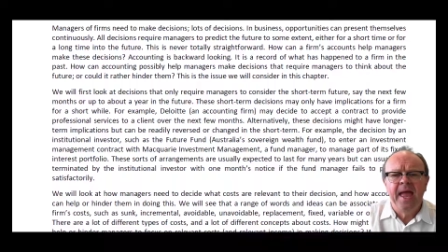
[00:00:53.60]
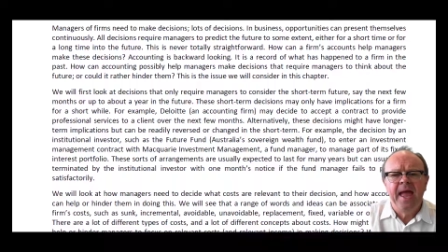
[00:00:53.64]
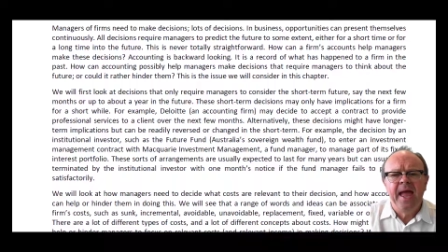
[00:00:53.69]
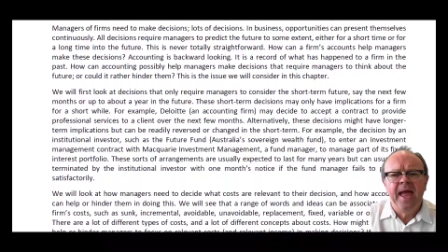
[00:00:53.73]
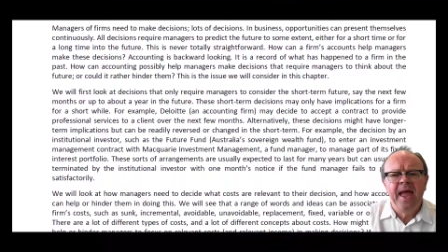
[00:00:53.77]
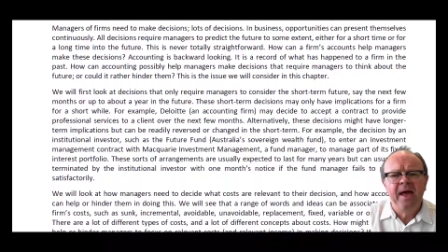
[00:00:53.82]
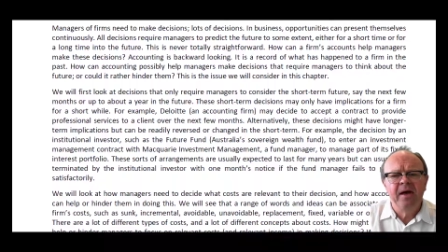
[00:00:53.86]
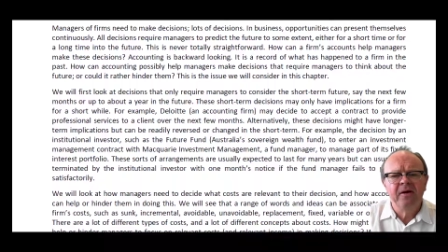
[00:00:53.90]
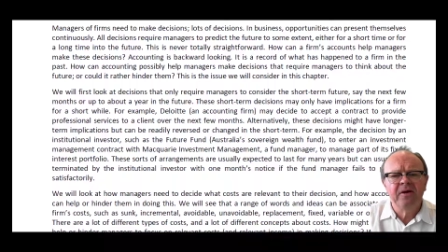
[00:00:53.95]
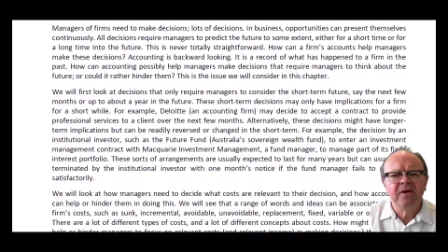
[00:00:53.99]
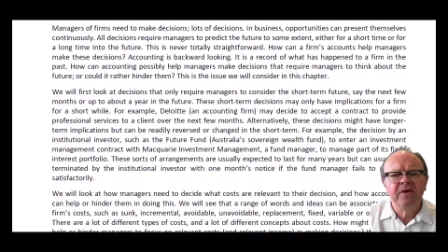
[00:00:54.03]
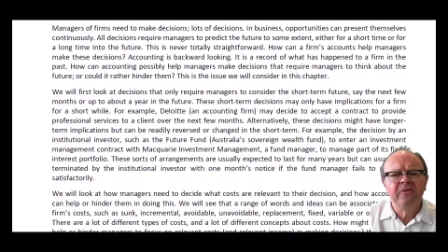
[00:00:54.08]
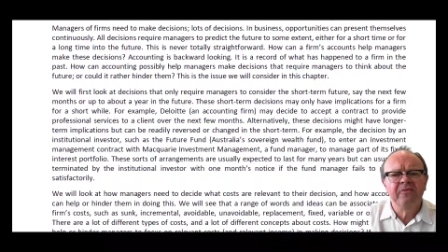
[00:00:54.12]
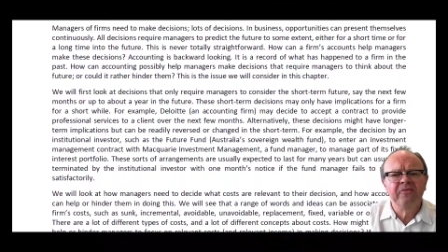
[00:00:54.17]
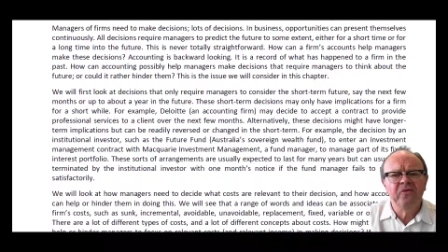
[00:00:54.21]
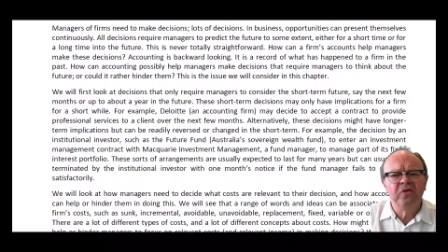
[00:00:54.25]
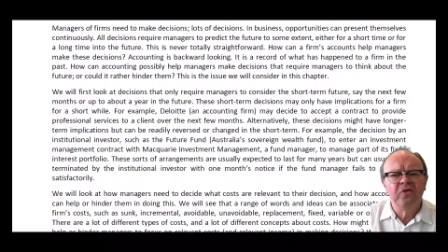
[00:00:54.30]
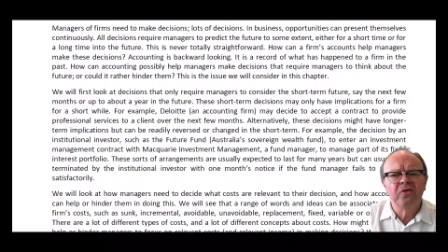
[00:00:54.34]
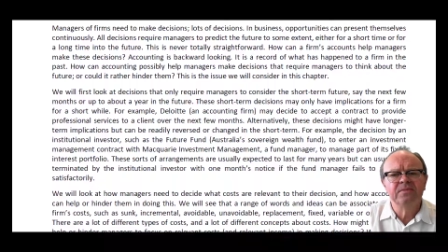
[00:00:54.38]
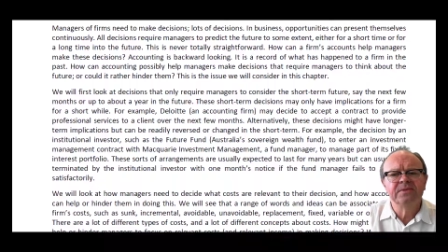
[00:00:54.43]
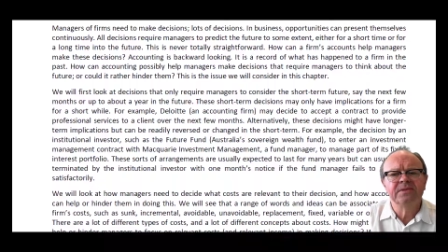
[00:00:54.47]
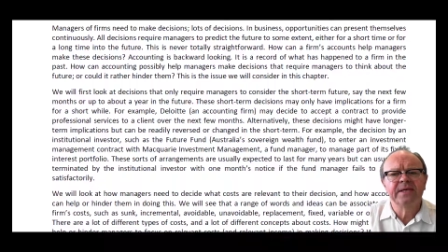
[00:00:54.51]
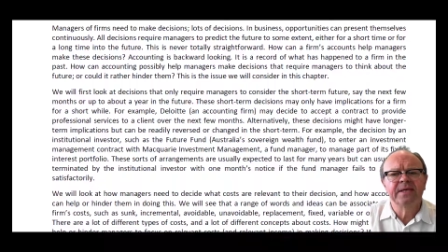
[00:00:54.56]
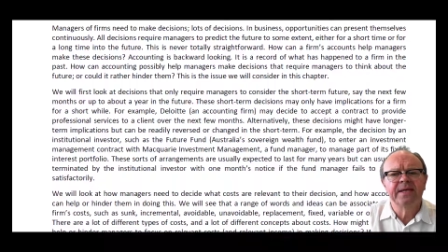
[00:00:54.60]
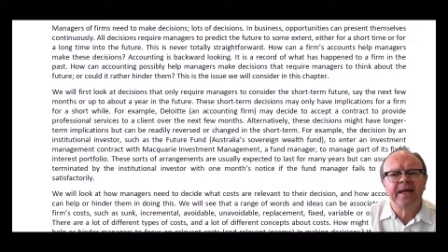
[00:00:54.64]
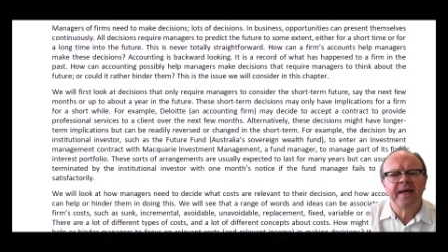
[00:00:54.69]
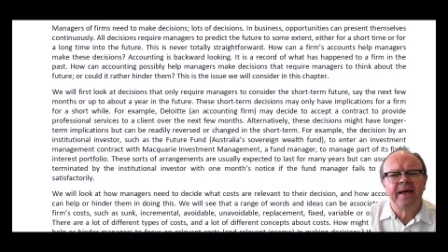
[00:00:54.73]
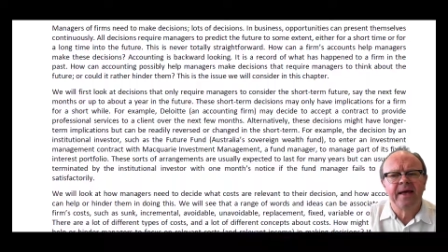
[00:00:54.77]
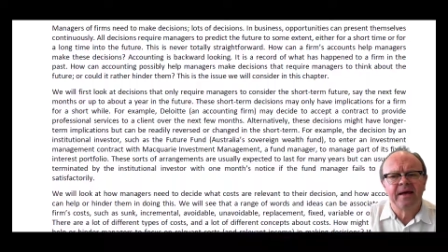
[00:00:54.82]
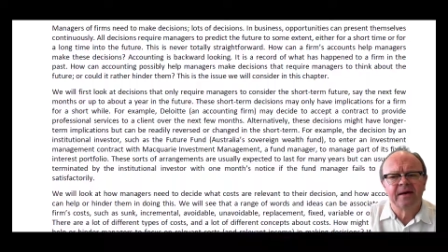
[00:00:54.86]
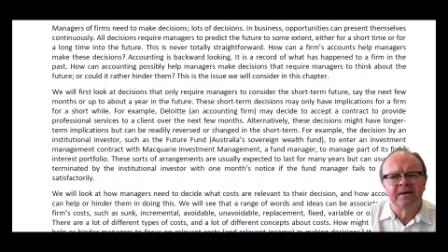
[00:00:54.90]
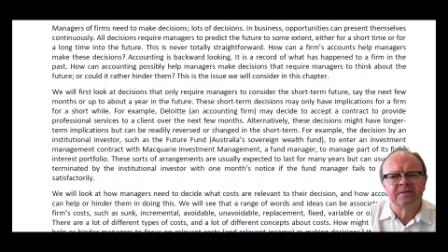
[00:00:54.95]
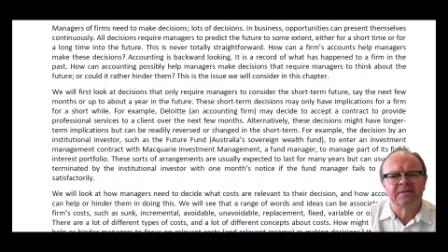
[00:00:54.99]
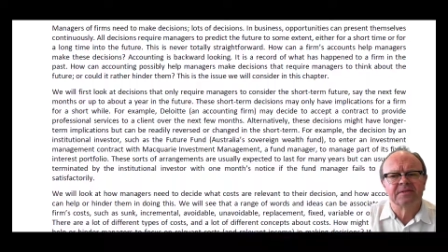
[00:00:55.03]
How can a firm's
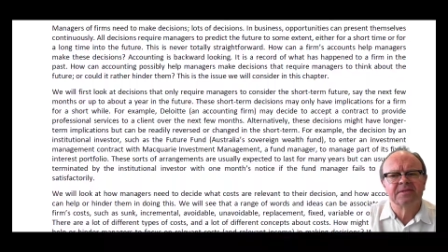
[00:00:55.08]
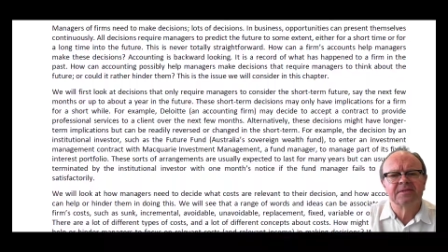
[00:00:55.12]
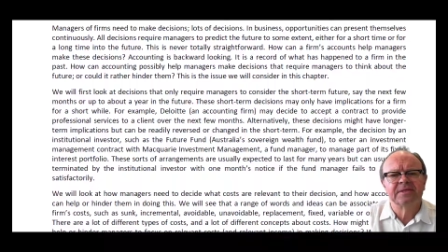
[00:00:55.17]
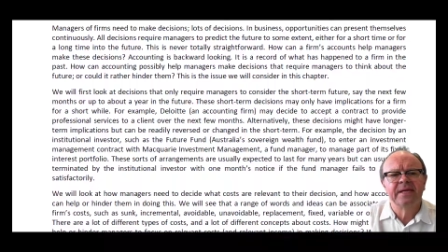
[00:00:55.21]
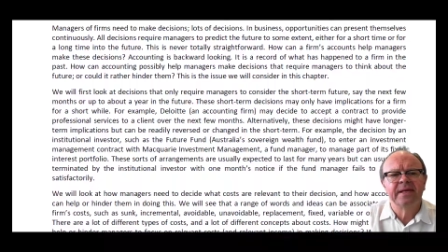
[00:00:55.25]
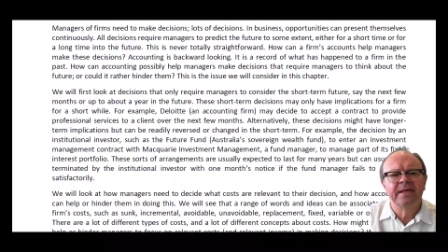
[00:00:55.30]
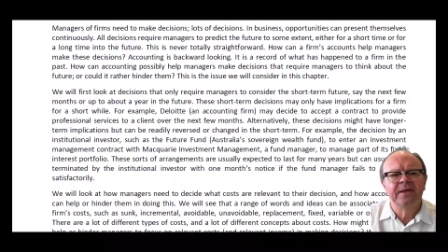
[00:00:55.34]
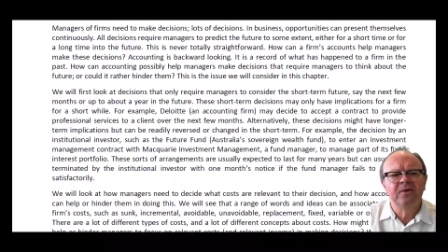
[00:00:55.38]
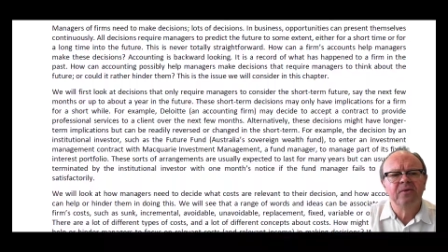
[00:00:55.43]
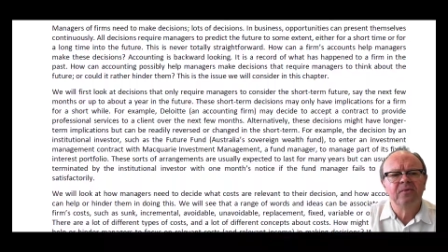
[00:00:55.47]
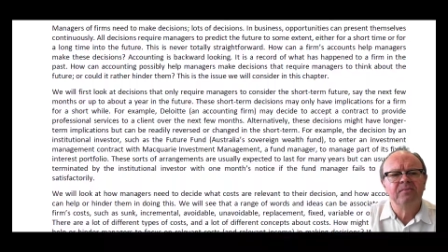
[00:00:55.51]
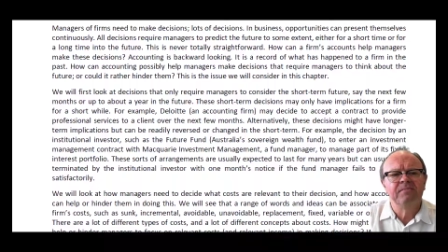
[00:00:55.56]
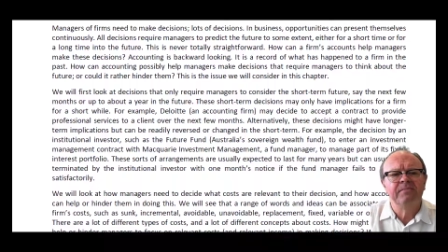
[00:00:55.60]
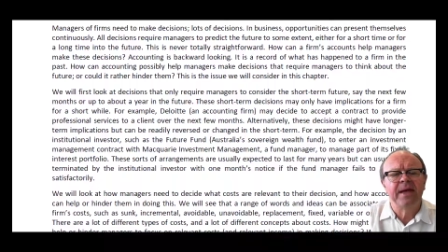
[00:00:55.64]
accounts help